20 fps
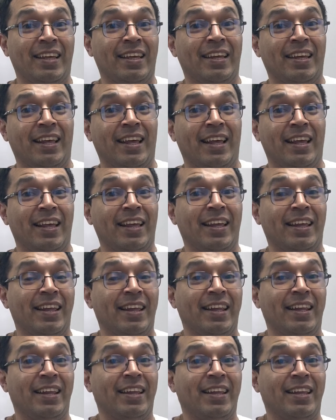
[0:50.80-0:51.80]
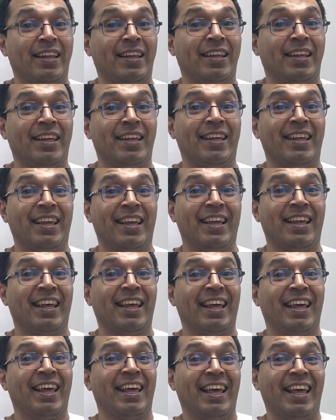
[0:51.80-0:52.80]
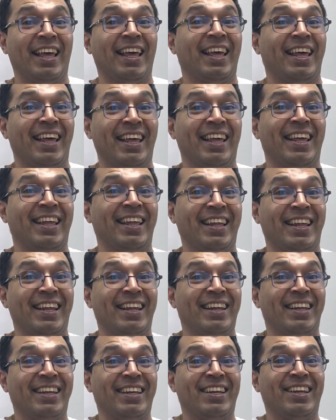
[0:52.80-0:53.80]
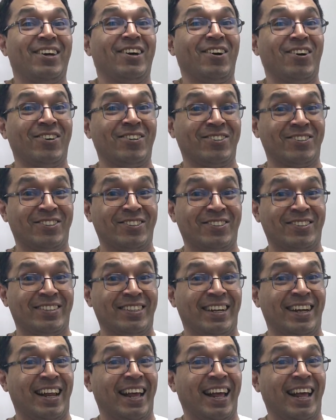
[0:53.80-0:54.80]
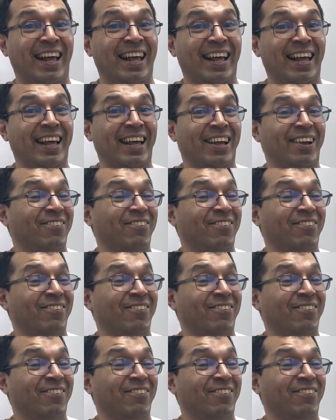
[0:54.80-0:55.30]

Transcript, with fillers: And then? Then we talked about ozone. Ozone. That's right.